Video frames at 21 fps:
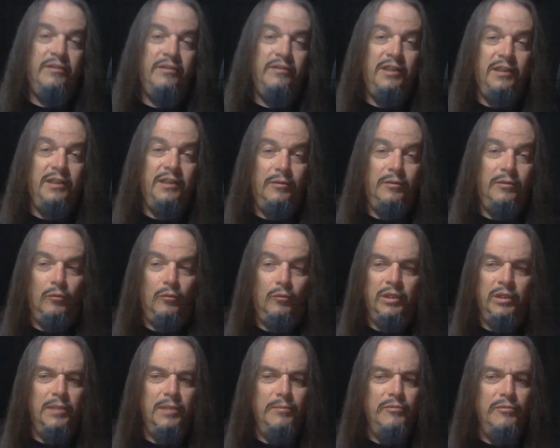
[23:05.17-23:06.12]
in
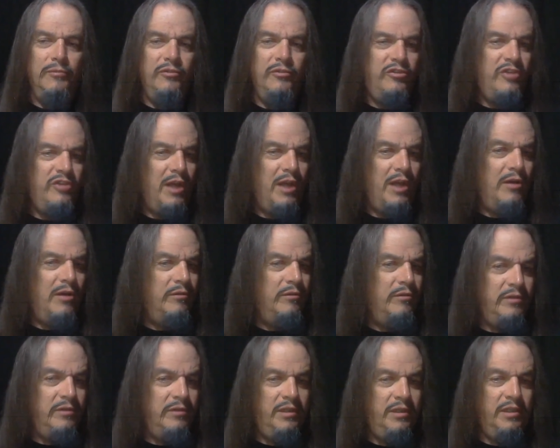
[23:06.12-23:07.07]

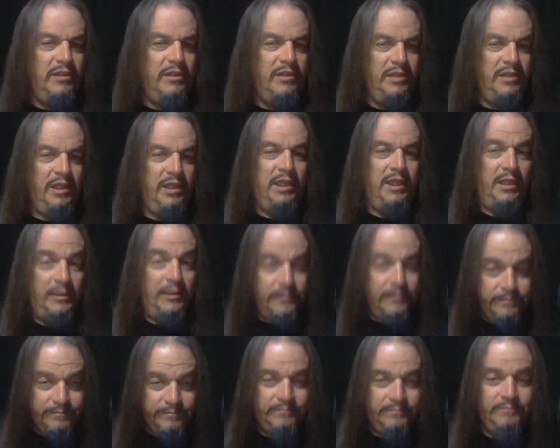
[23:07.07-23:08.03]
Williamstown, Kentucky.
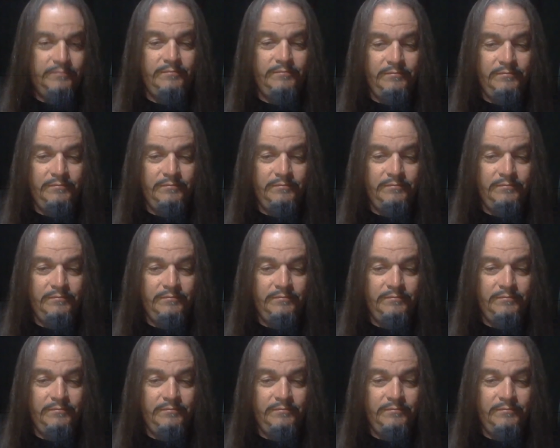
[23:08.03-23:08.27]
That